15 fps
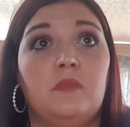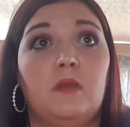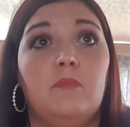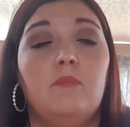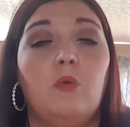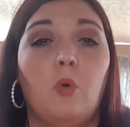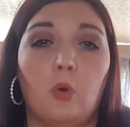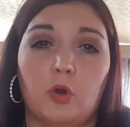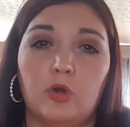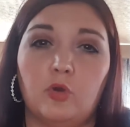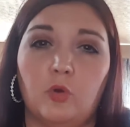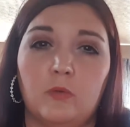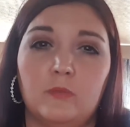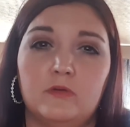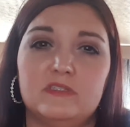more
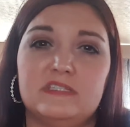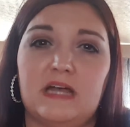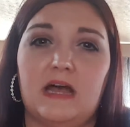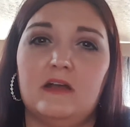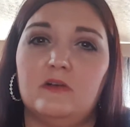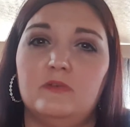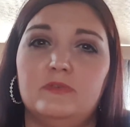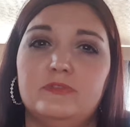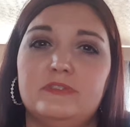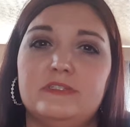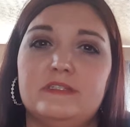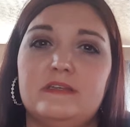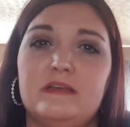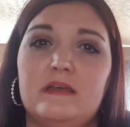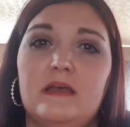normal cycles,
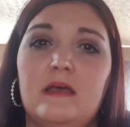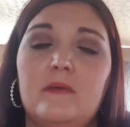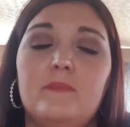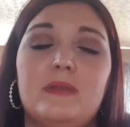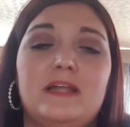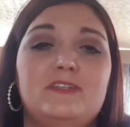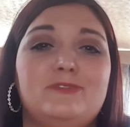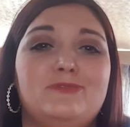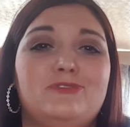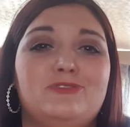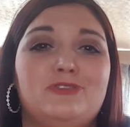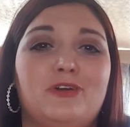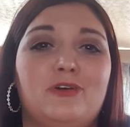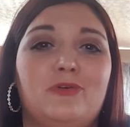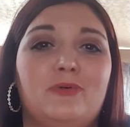but I do
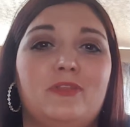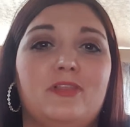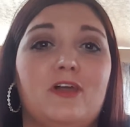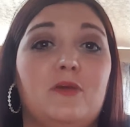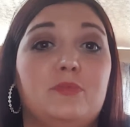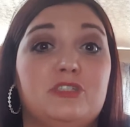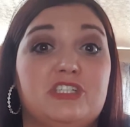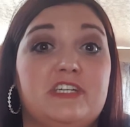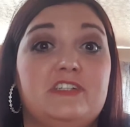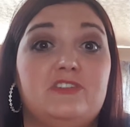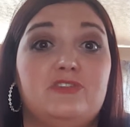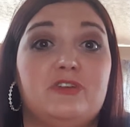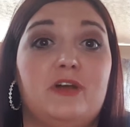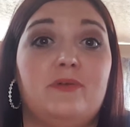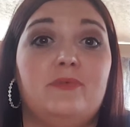struggle with low
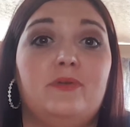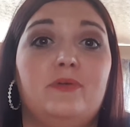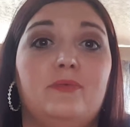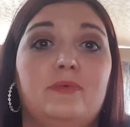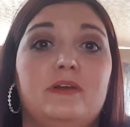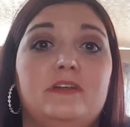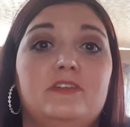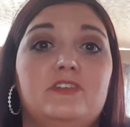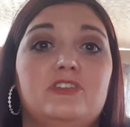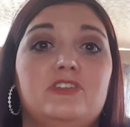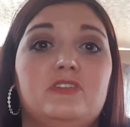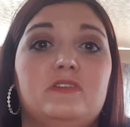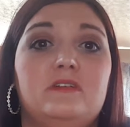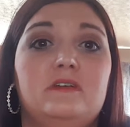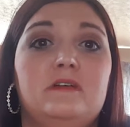progesterone, which
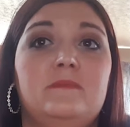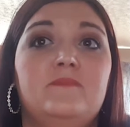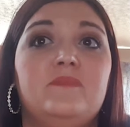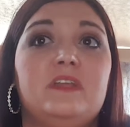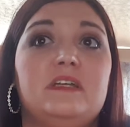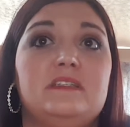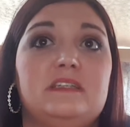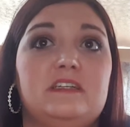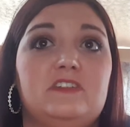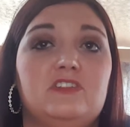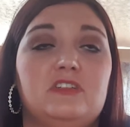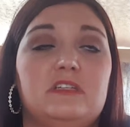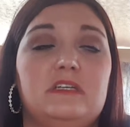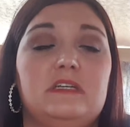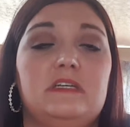
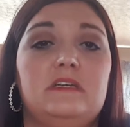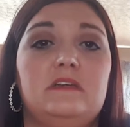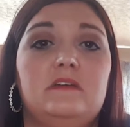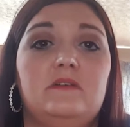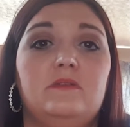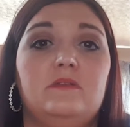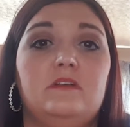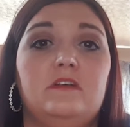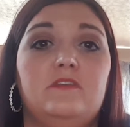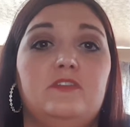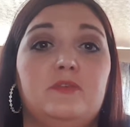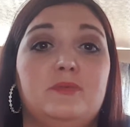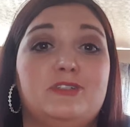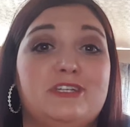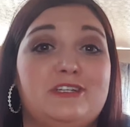essentially, if
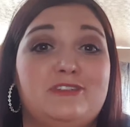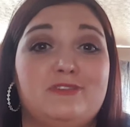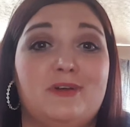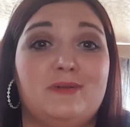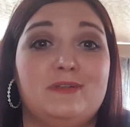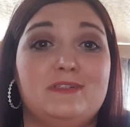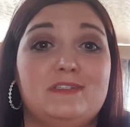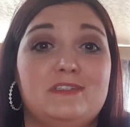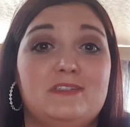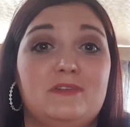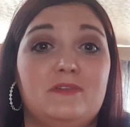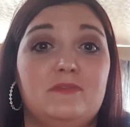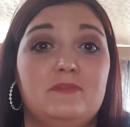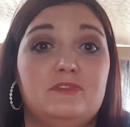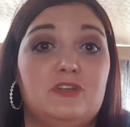your progesterone is
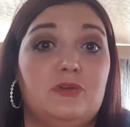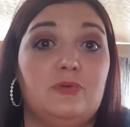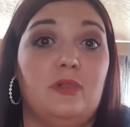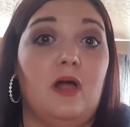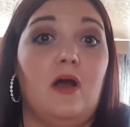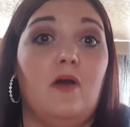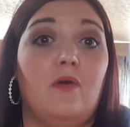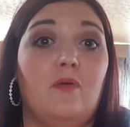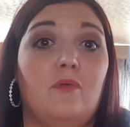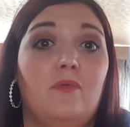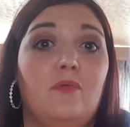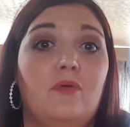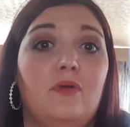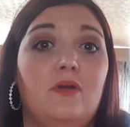too low,